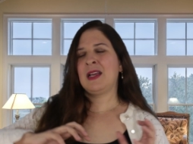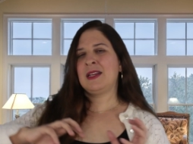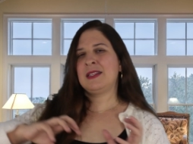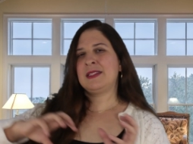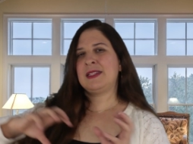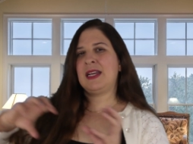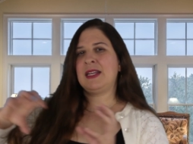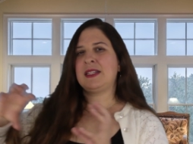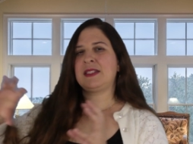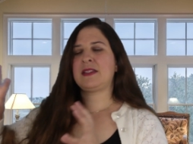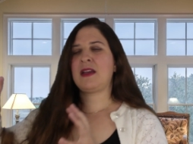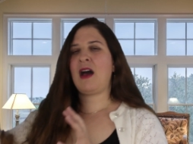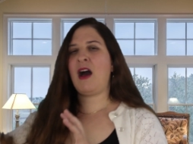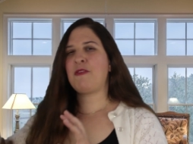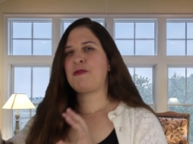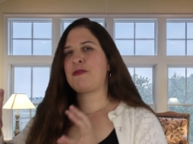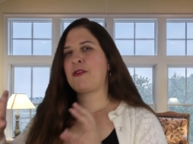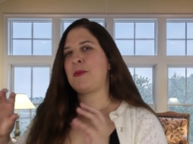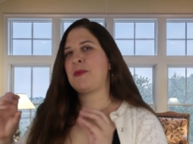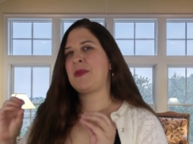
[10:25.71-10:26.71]
takes
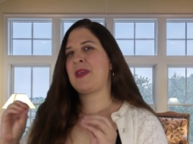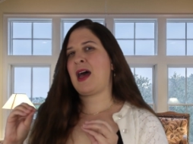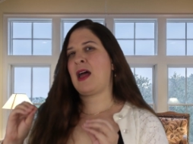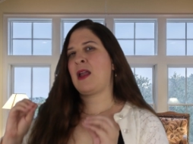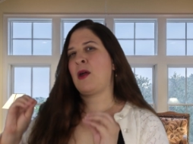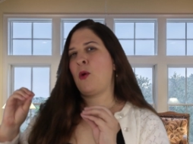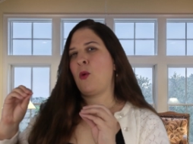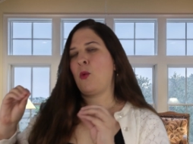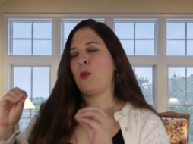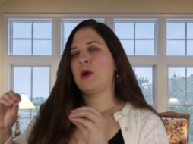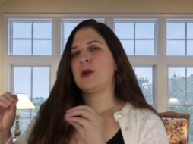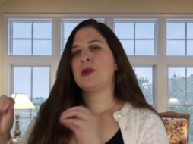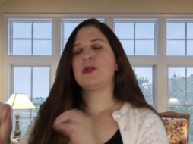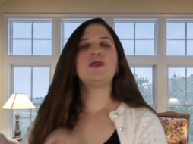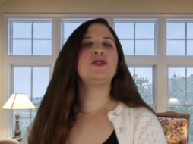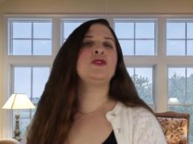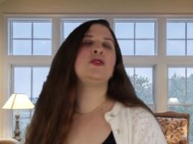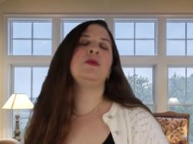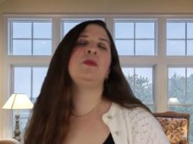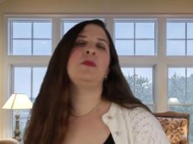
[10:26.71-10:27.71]
up from that one or
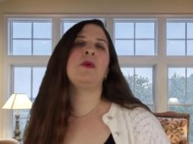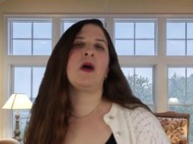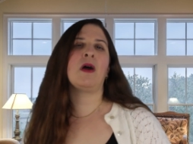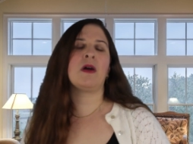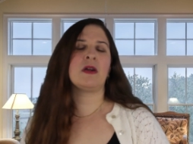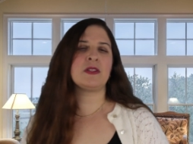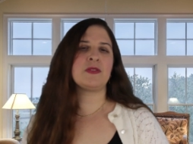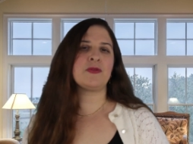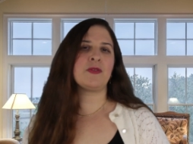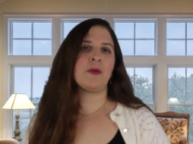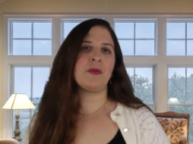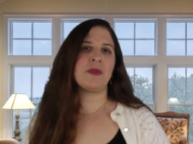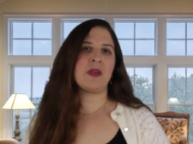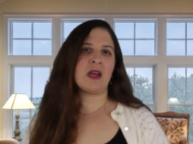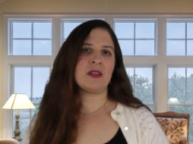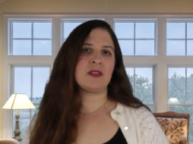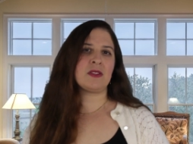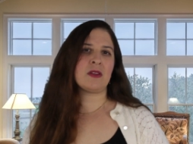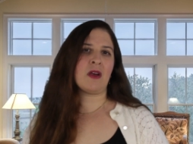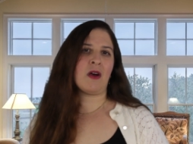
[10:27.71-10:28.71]
two bars from
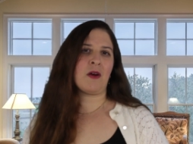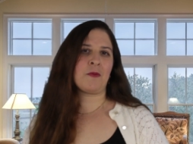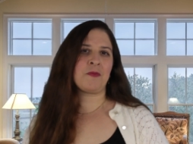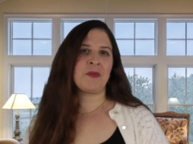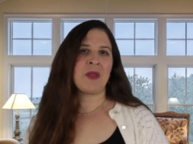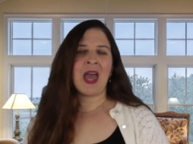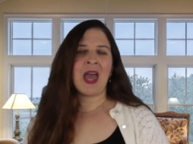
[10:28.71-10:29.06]
that song.